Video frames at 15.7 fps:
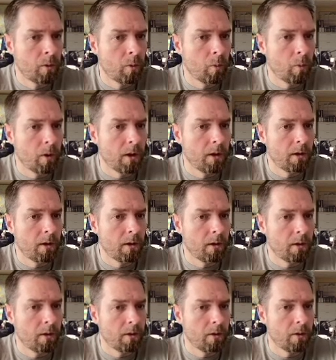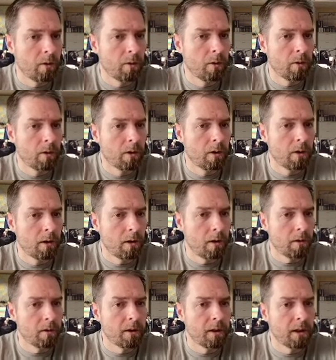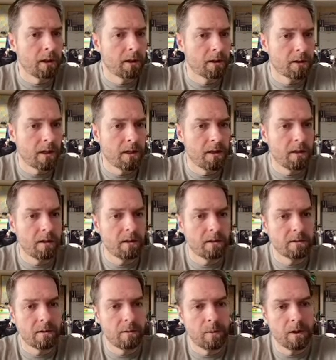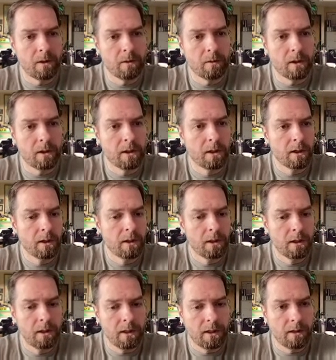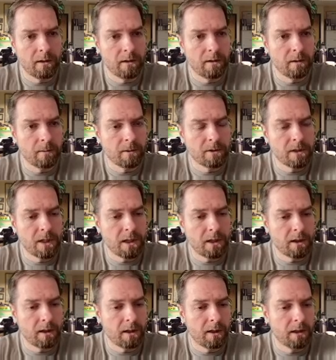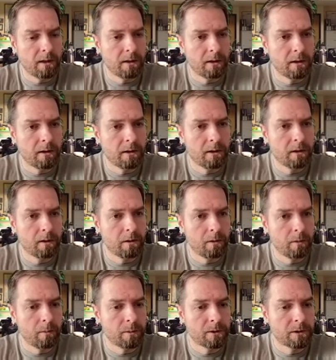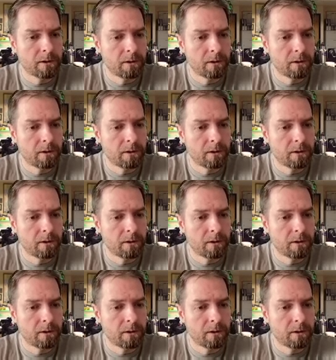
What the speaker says: 1, 2, 3. So I think it's going to be 3. And to double check that, oops.